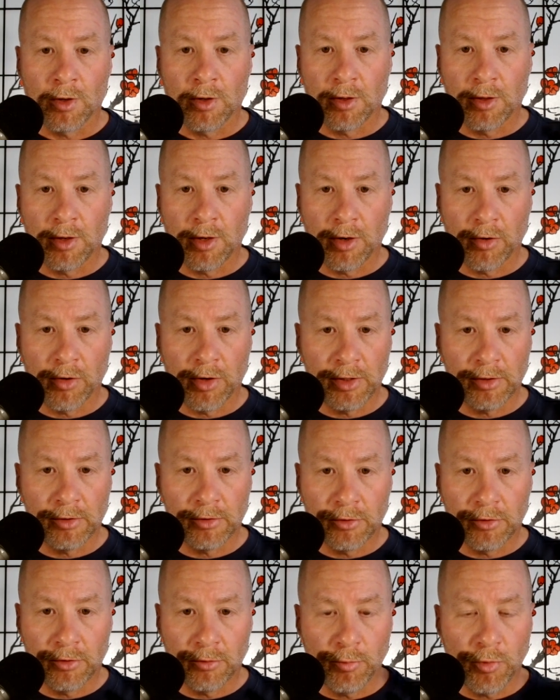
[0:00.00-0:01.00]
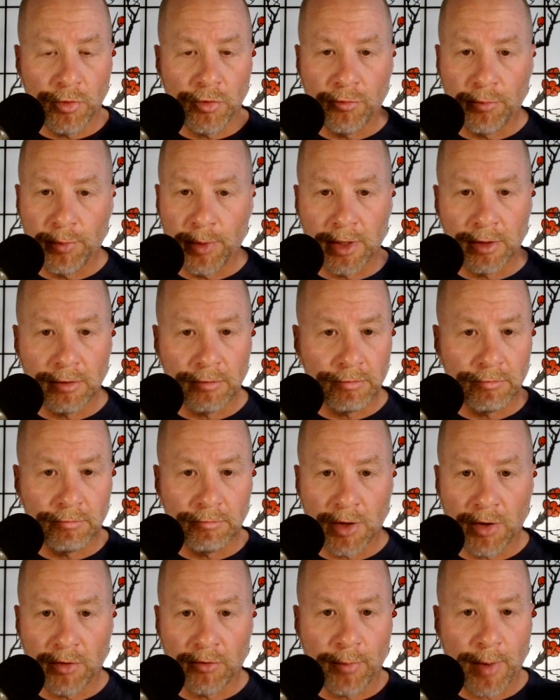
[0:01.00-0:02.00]
There is the movement
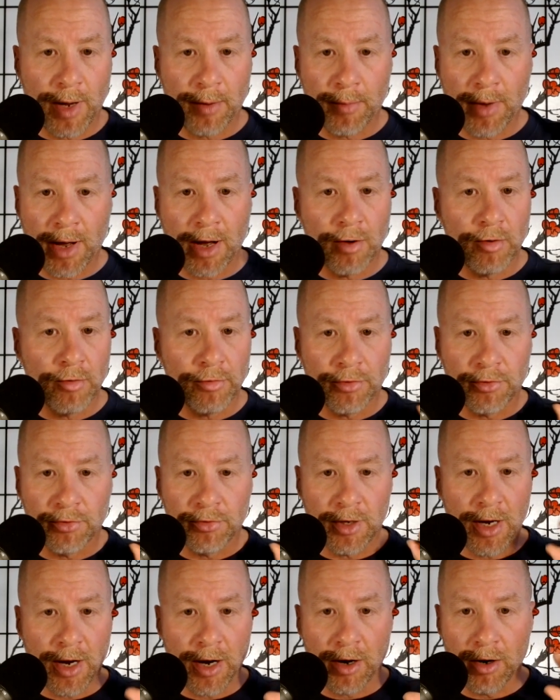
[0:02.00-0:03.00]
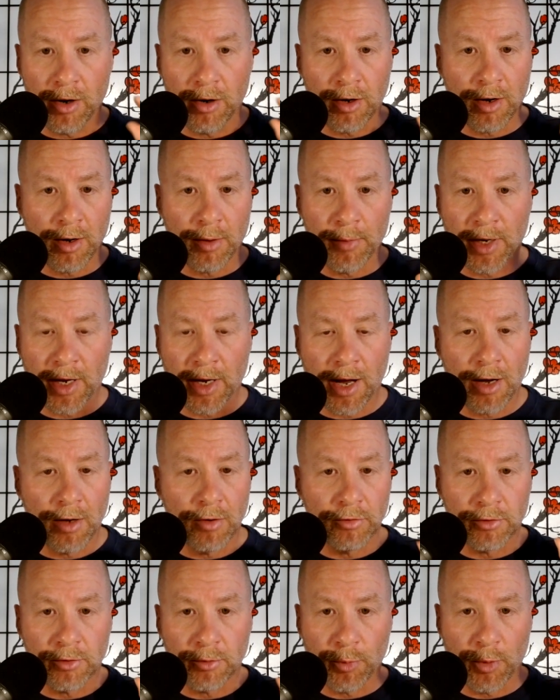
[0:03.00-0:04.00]
of my mouth, the air coming
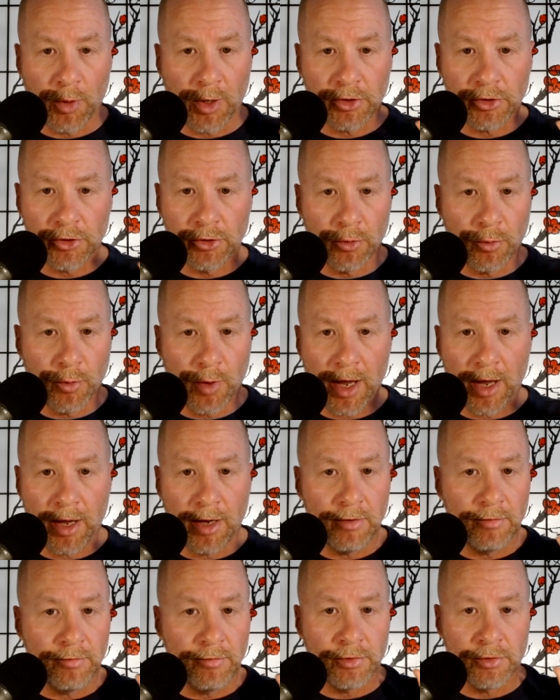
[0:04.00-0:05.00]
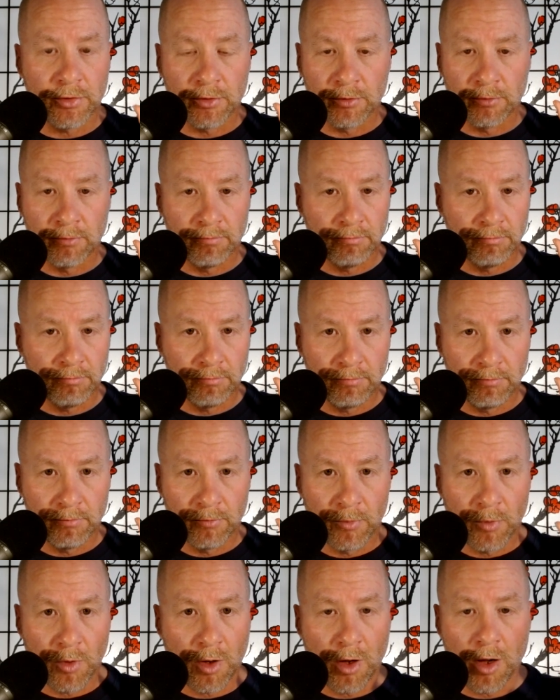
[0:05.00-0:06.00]
out, the pressure waves,
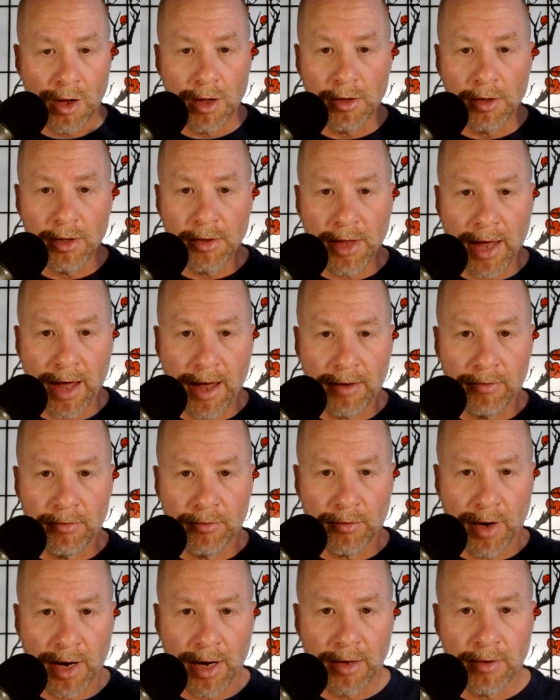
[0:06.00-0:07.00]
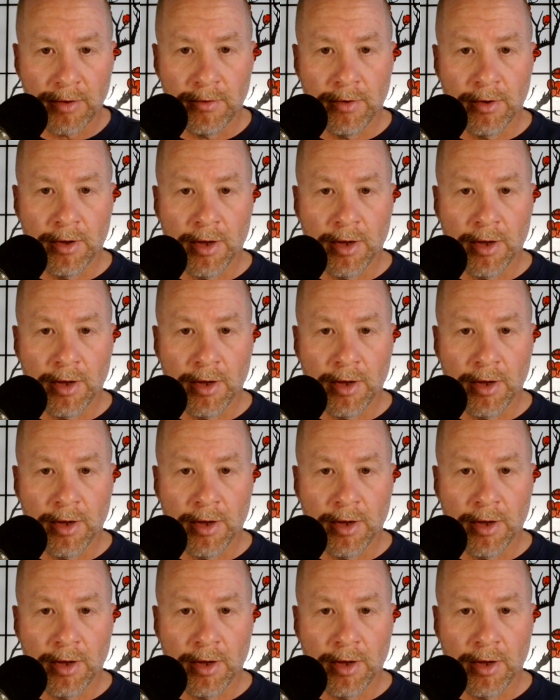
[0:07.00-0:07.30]
all of that, right?